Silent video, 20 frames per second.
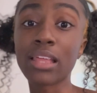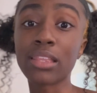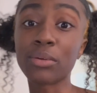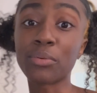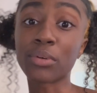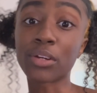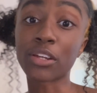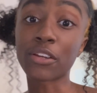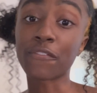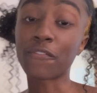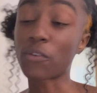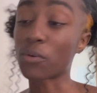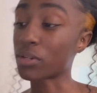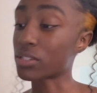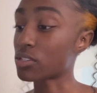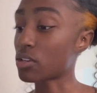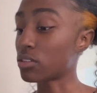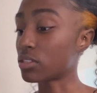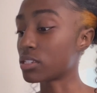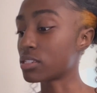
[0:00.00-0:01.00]
then we're gonna focus
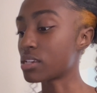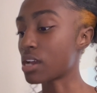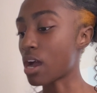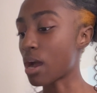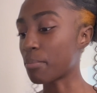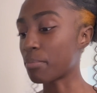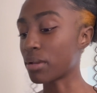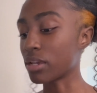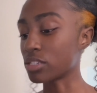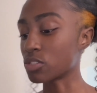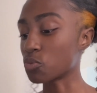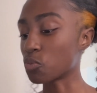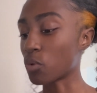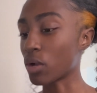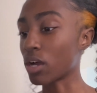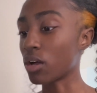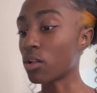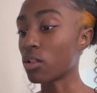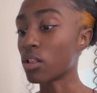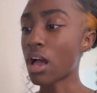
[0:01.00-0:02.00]
on the top as
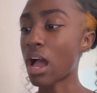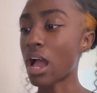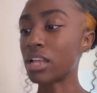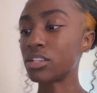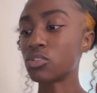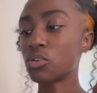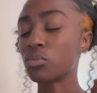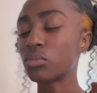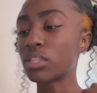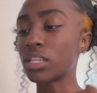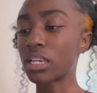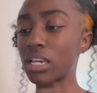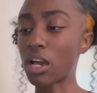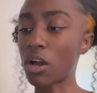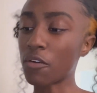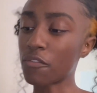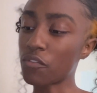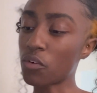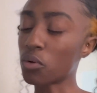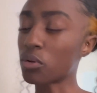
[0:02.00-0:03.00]
well. I don't think
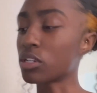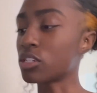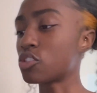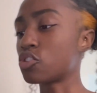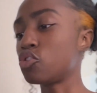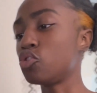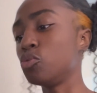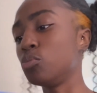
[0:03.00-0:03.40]
I'll focus too